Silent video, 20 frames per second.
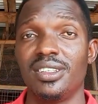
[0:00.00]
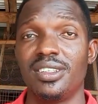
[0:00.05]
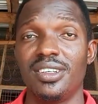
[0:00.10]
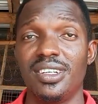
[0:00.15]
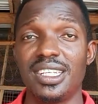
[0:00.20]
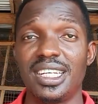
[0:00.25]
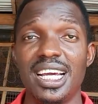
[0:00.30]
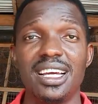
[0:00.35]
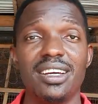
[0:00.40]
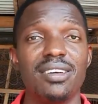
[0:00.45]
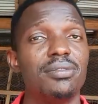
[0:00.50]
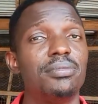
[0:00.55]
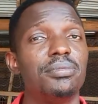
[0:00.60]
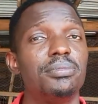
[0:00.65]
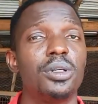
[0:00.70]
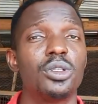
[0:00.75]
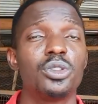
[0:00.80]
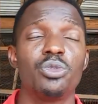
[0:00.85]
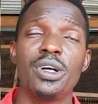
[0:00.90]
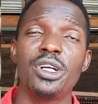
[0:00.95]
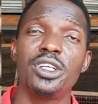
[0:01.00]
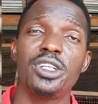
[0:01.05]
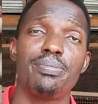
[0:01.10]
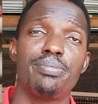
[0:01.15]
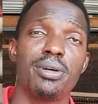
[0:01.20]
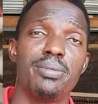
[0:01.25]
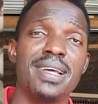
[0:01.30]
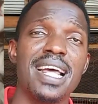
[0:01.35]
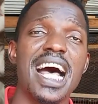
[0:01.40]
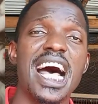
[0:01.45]
Okay, but one of the
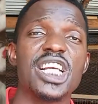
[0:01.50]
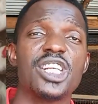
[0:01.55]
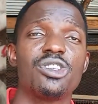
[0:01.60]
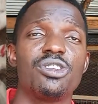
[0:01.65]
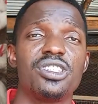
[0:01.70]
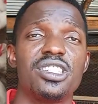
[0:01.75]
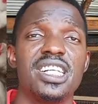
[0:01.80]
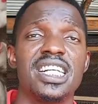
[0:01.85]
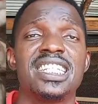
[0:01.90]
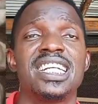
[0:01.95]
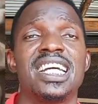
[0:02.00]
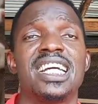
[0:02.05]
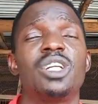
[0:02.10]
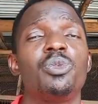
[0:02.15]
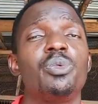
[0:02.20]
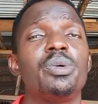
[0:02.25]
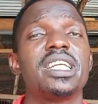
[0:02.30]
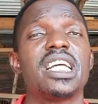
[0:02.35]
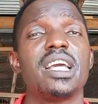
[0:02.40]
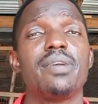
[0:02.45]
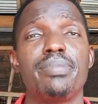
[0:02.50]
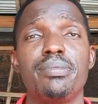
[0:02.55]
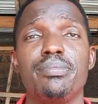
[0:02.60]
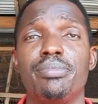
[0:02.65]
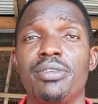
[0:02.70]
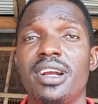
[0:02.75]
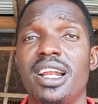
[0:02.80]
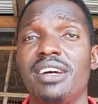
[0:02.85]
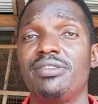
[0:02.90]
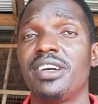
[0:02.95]
problems associated with keeping
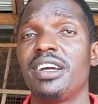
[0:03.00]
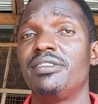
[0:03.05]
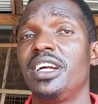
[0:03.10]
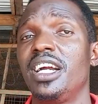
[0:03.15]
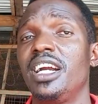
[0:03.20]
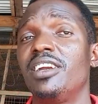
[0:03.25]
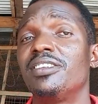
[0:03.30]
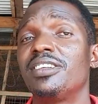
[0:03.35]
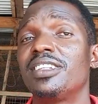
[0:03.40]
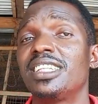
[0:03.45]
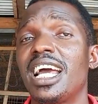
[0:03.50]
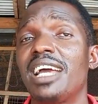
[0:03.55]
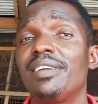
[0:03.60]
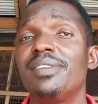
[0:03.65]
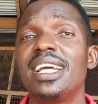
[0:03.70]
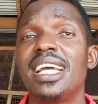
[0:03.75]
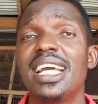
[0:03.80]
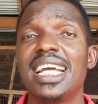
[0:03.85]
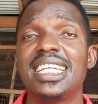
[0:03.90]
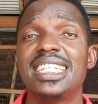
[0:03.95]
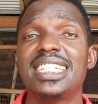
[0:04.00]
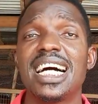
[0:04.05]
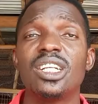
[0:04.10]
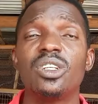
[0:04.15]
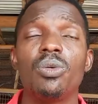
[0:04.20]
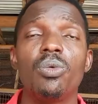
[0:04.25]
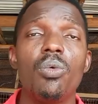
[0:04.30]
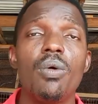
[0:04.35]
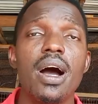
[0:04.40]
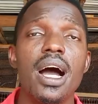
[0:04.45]
broiler for a very long time is that
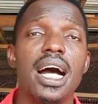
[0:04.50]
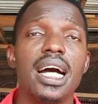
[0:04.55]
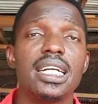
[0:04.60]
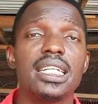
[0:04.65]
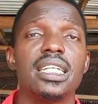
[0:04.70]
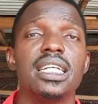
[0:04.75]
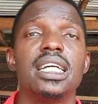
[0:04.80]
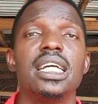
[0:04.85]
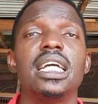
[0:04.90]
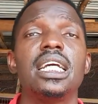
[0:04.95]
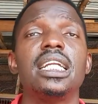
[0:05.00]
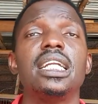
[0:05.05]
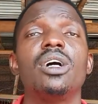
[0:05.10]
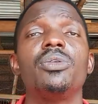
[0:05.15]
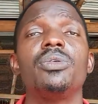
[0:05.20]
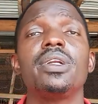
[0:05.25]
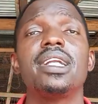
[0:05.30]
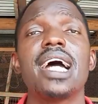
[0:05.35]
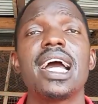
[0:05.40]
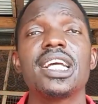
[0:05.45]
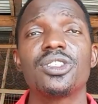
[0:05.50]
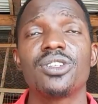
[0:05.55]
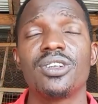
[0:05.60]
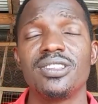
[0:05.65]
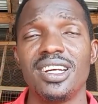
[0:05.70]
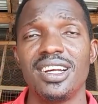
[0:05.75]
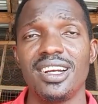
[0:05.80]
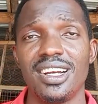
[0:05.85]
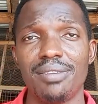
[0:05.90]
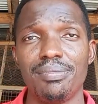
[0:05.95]
one, they will die
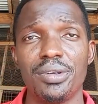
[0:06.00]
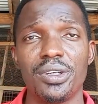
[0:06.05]
suddenly